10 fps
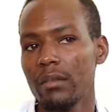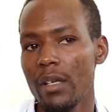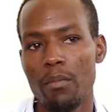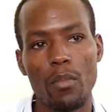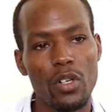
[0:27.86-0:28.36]

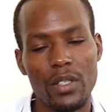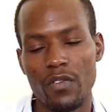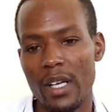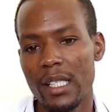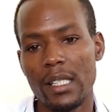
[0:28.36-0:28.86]

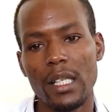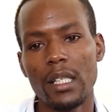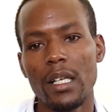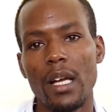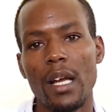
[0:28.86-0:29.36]

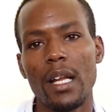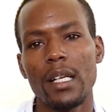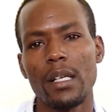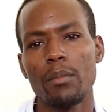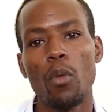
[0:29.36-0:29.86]
motivating,
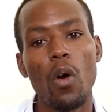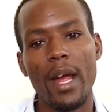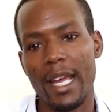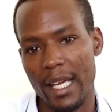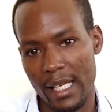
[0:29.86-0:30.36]
and more
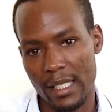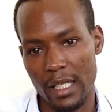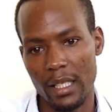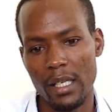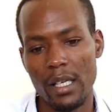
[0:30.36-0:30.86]

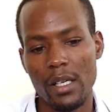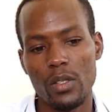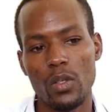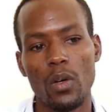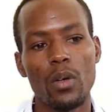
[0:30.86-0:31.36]
engaging.
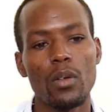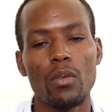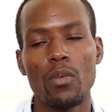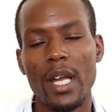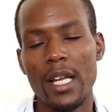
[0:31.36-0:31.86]
So
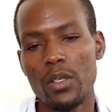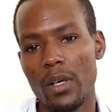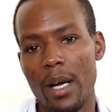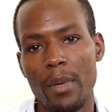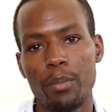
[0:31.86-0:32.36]
we had to
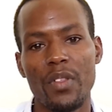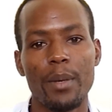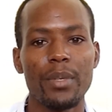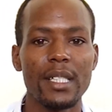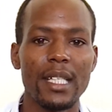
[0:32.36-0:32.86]
come up with
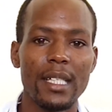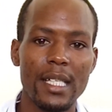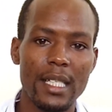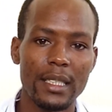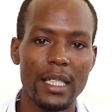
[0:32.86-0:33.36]
a
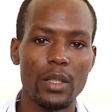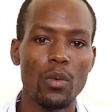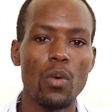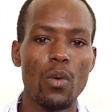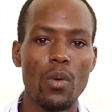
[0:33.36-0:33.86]
presentation that
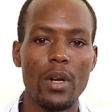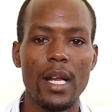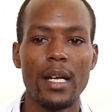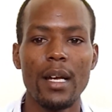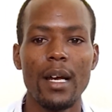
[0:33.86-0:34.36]

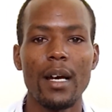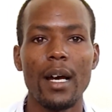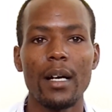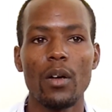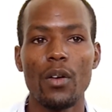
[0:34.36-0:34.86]
could
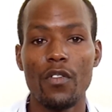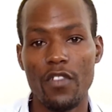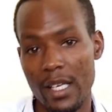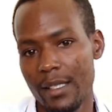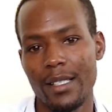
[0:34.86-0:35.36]

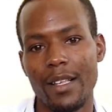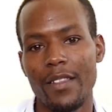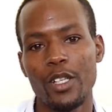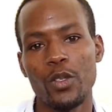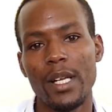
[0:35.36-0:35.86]
convince
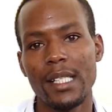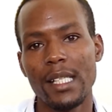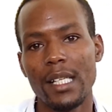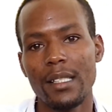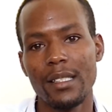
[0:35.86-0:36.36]
the
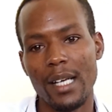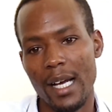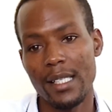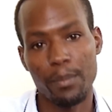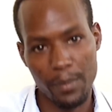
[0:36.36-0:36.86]

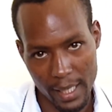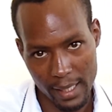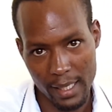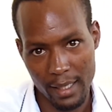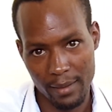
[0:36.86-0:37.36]
20-judge panel.